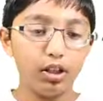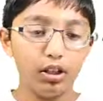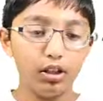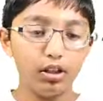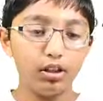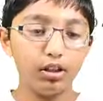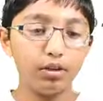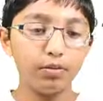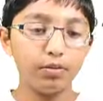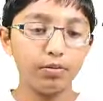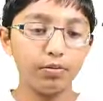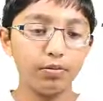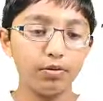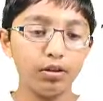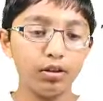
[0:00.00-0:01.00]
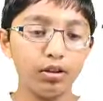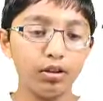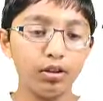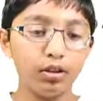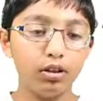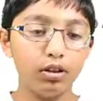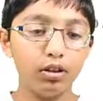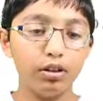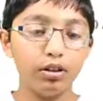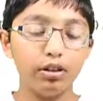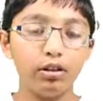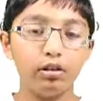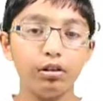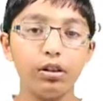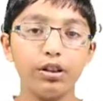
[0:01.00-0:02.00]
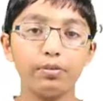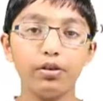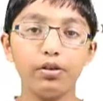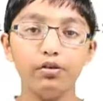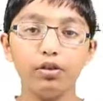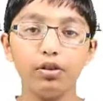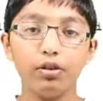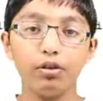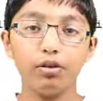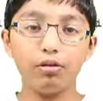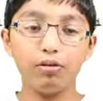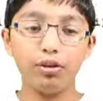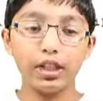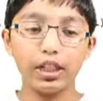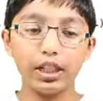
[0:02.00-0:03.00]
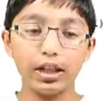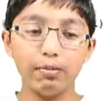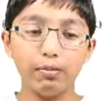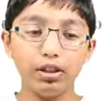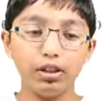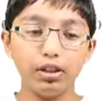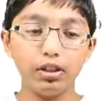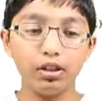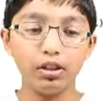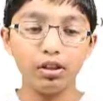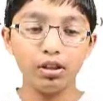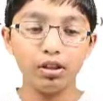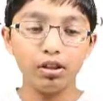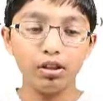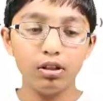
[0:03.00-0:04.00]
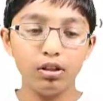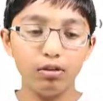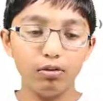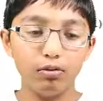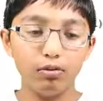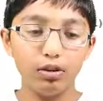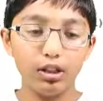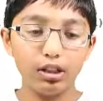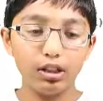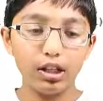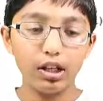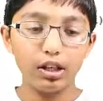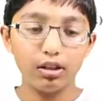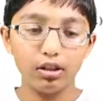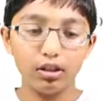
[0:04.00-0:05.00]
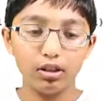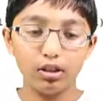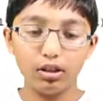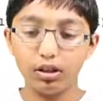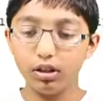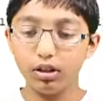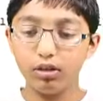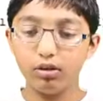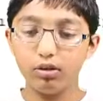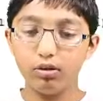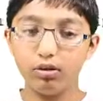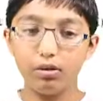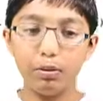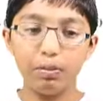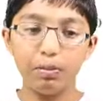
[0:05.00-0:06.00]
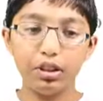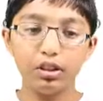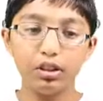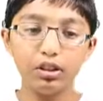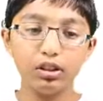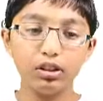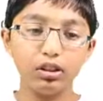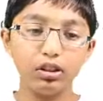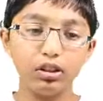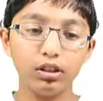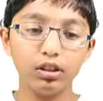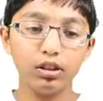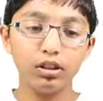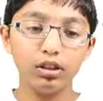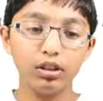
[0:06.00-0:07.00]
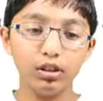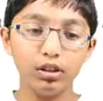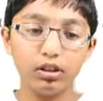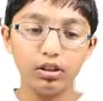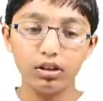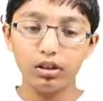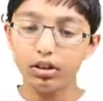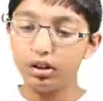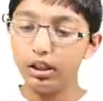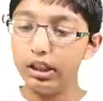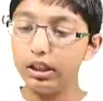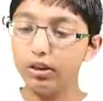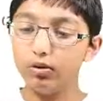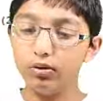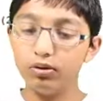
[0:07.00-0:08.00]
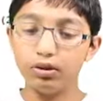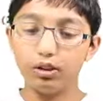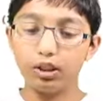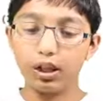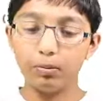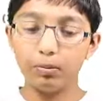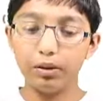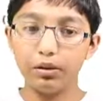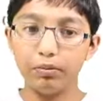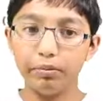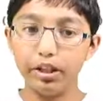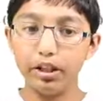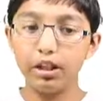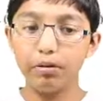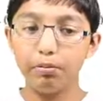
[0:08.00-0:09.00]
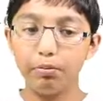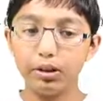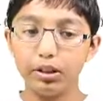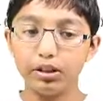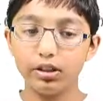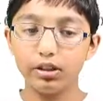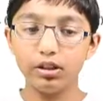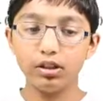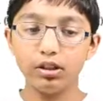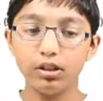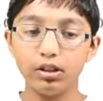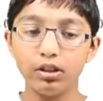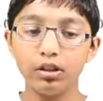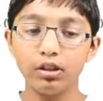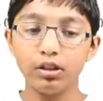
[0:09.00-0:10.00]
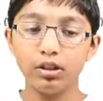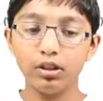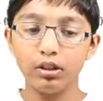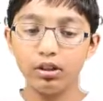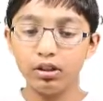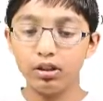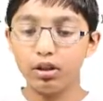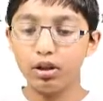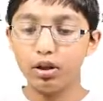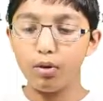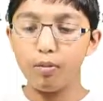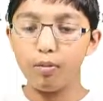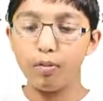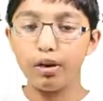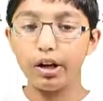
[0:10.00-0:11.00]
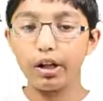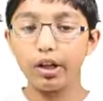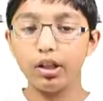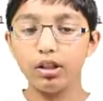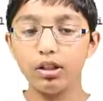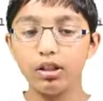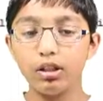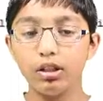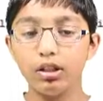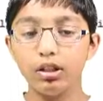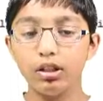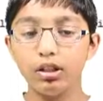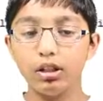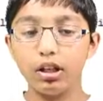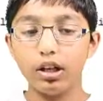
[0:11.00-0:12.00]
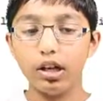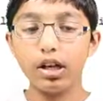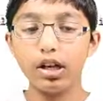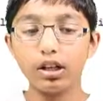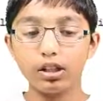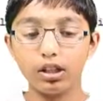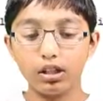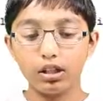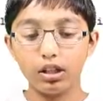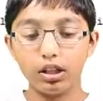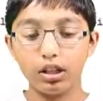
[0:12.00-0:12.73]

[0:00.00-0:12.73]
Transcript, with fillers: enter now let's move on to the reset button. Reset underscore button equals capital B button open brackets text